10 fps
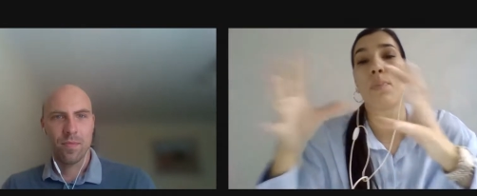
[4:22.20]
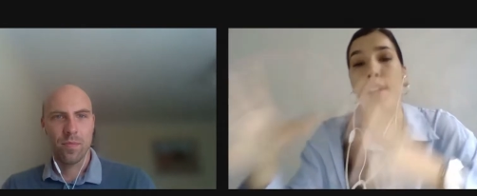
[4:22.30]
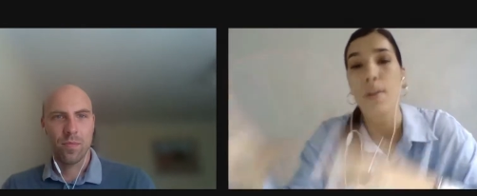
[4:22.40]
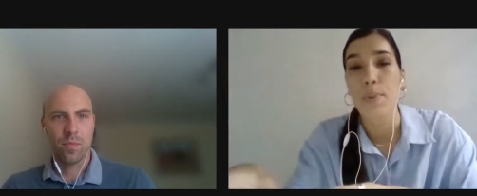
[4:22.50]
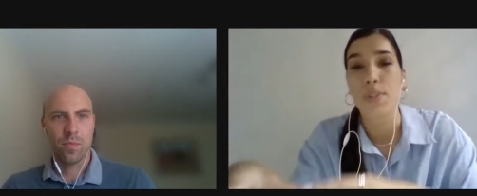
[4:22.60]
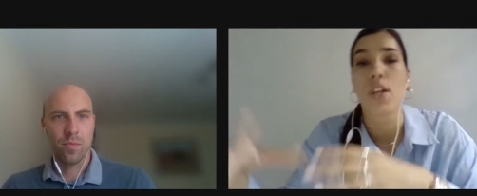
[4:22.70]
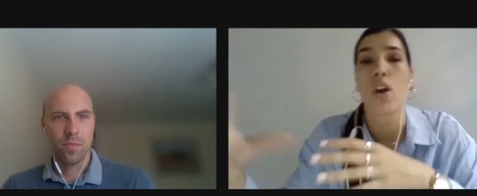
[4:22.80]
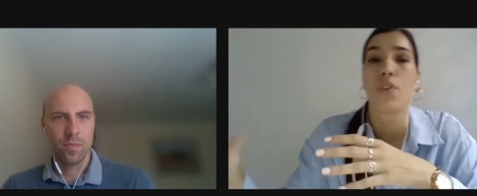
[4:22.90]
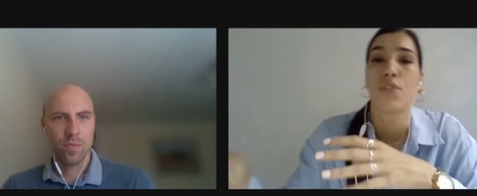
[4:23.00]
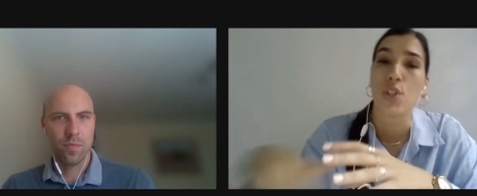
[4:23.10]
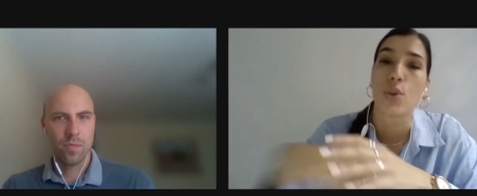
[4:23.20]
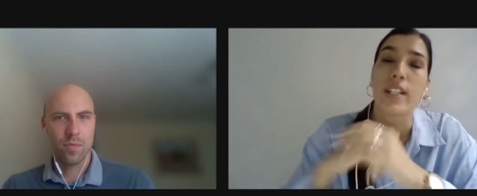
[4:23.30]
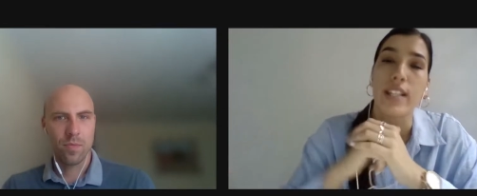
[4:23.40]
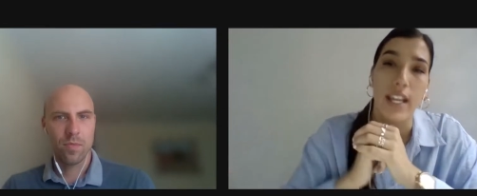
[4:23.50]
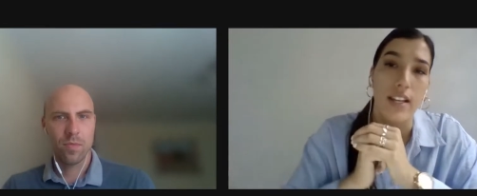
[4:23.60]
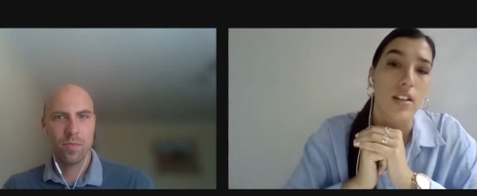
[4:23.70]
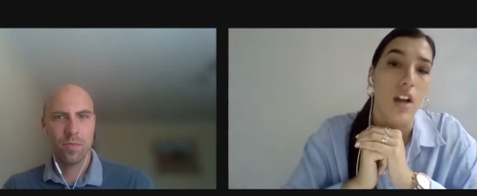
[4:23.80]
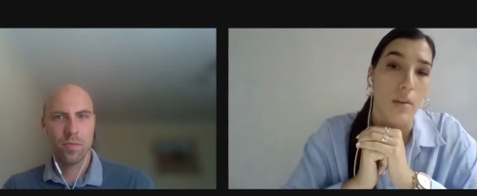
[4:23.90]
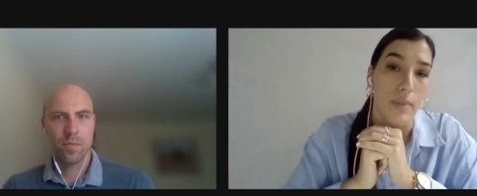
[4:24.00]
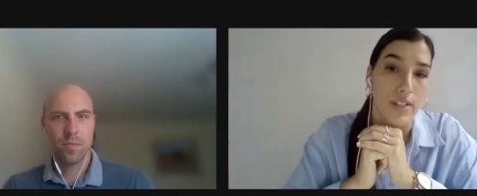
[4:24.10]
Speaker 1: purpose of token-gated
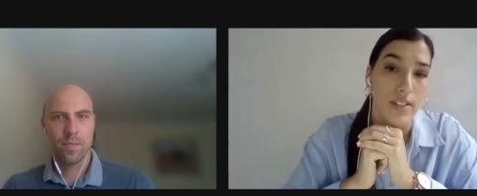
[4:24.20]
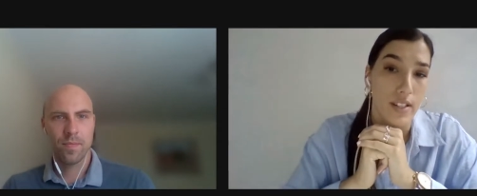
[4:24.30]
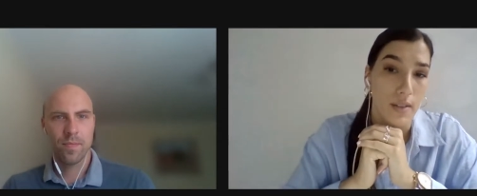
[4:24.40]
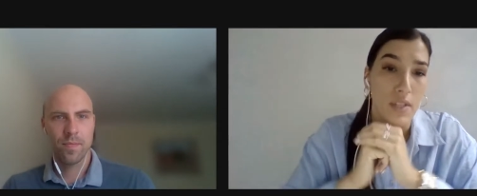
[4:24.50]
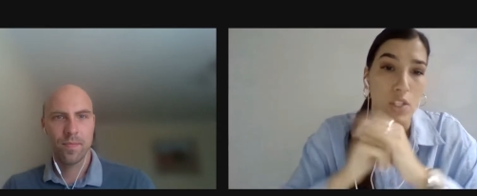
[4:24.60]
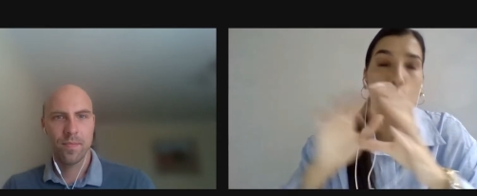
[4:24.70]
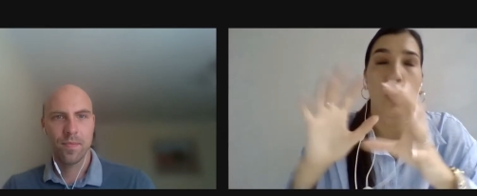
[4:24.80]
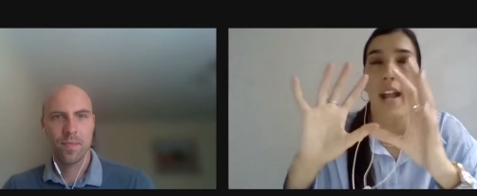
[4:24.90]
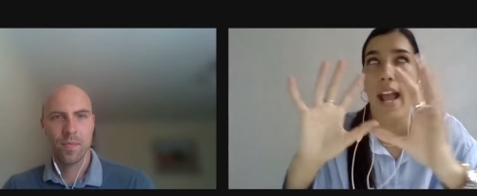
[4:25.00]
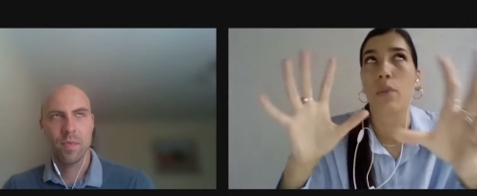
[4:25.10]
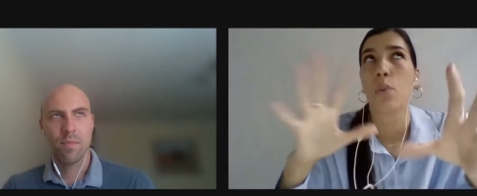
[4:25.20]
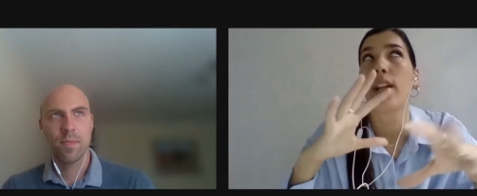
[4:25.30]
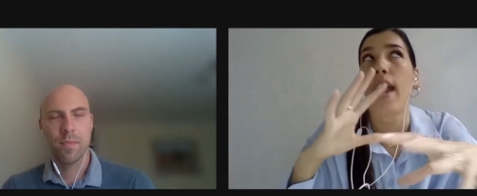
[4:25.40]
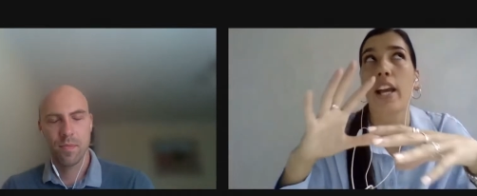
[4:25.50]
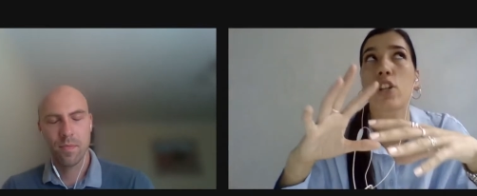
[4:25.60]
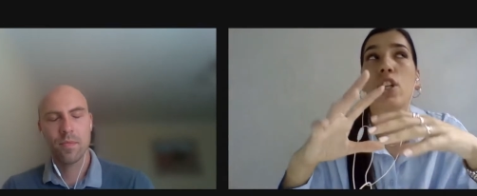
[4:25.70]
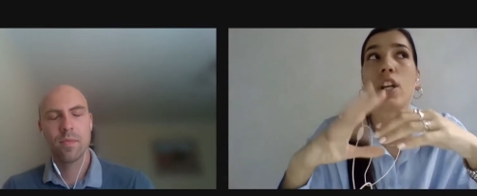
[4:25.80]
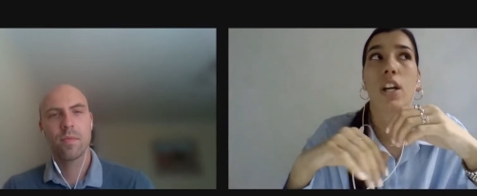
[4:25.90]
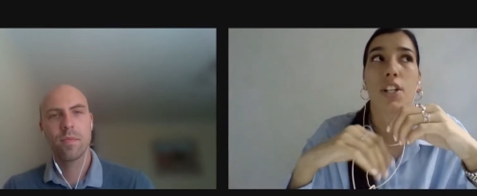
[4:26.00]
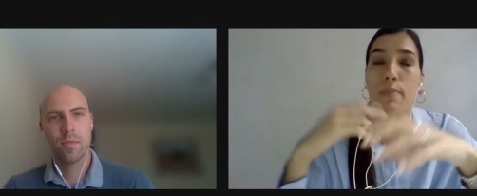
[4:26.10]
commerce? So what actually
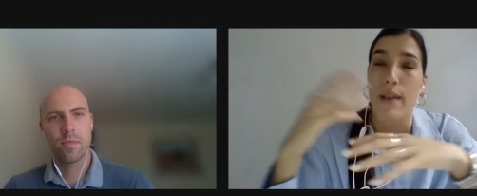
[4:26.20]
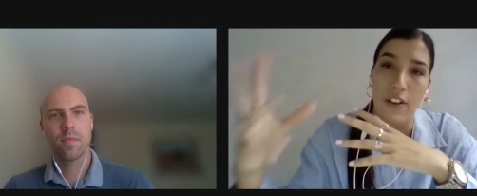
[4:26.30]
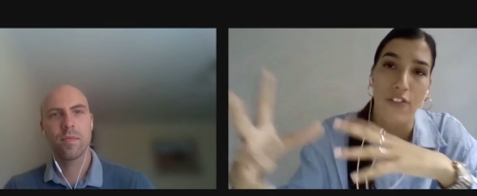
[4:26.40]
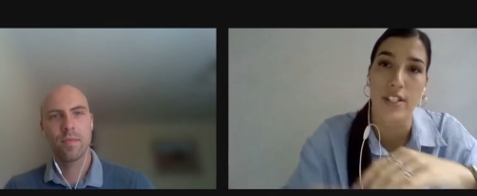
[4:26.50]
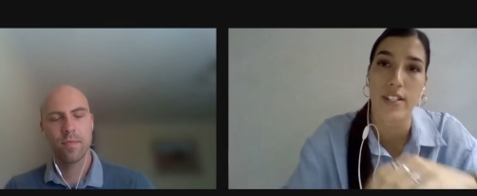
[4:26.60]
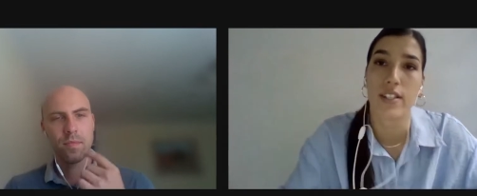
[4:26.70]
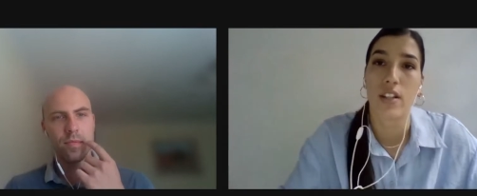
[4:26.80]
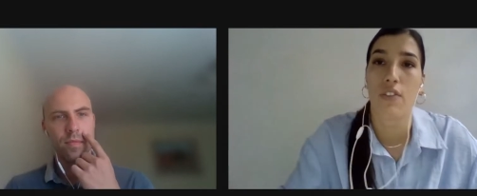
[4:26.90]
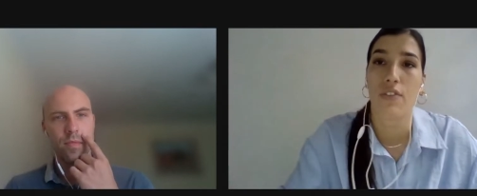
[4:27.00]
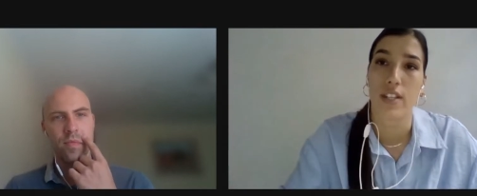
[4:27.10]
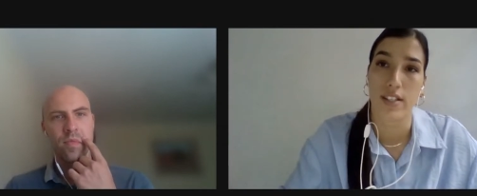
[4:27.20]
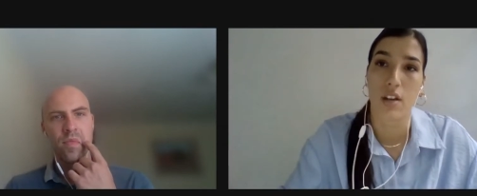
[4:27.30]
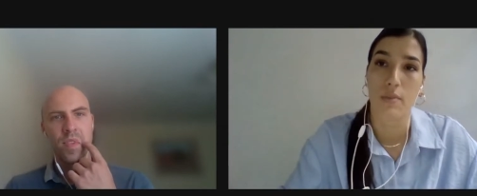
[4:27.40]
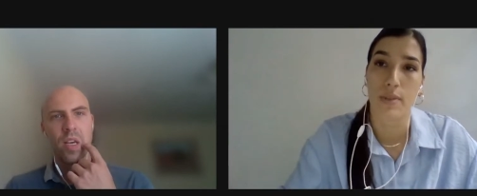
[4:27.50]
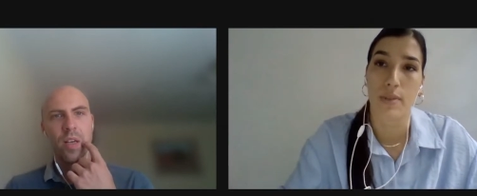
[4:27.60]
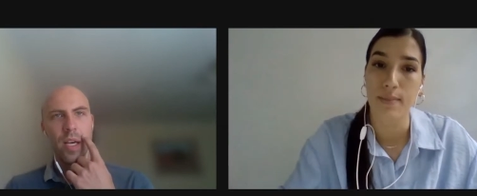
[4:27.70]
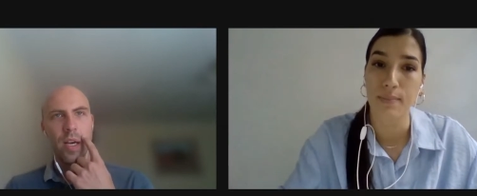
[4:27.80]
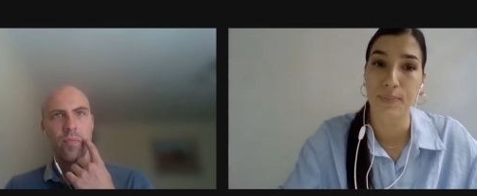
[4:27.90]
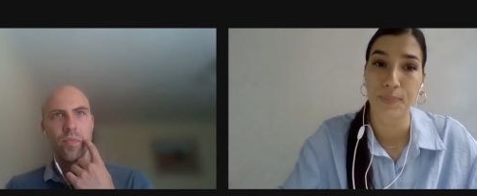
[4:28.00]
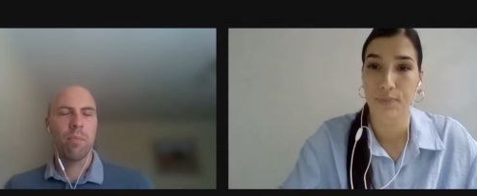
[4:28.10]
are the benefits of this commerce? Yeah.
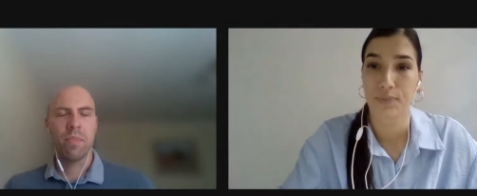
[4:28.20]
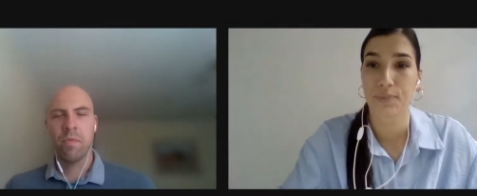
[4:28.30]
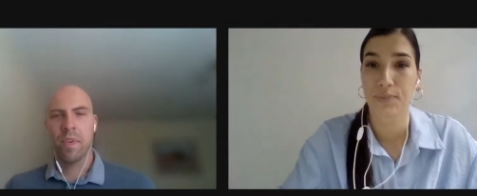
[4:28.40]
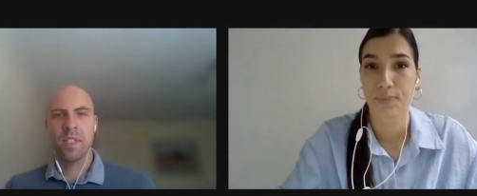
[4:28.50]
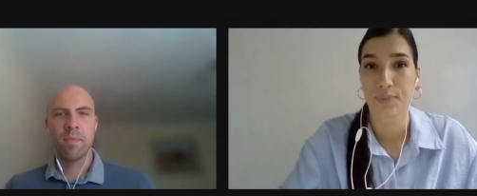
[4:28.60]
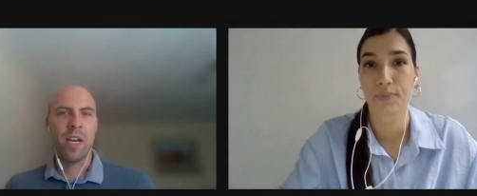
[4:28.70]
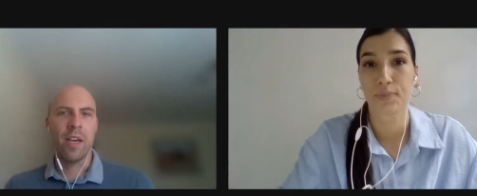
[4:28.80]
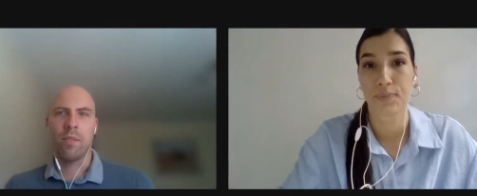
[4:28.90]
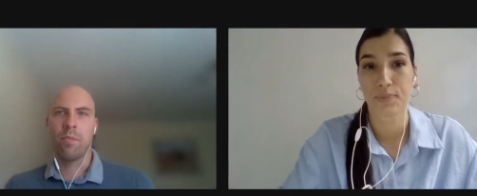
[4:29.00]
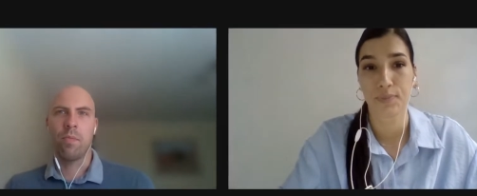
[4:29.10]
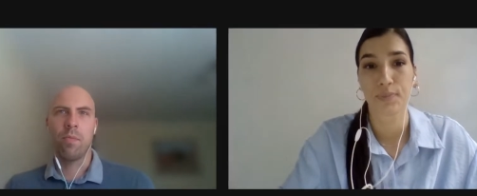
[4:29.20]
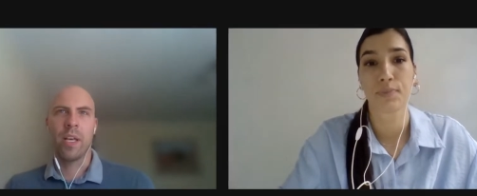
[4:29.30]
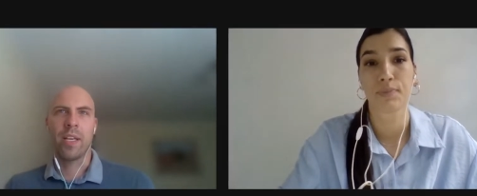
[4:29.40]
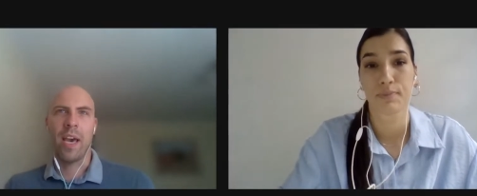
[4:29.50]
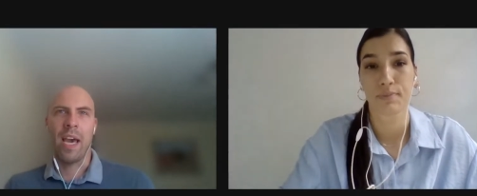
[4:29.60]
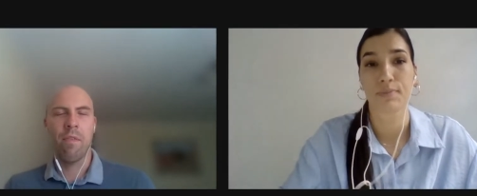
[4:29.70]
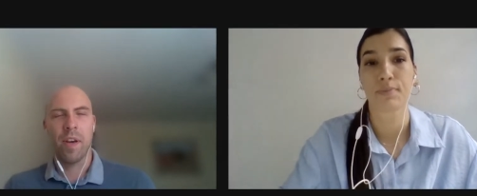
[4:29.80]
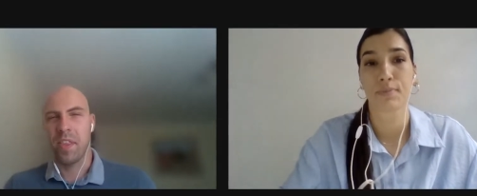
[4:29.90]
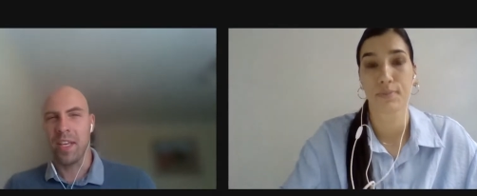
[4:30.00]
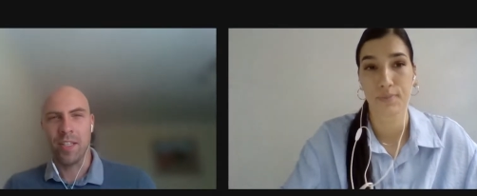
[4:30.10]
Speaker 2: Well, in first mind, like
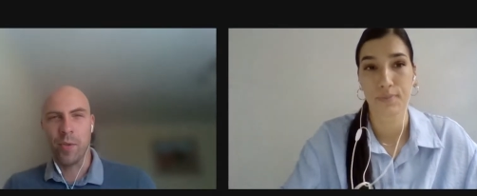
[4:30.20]
everything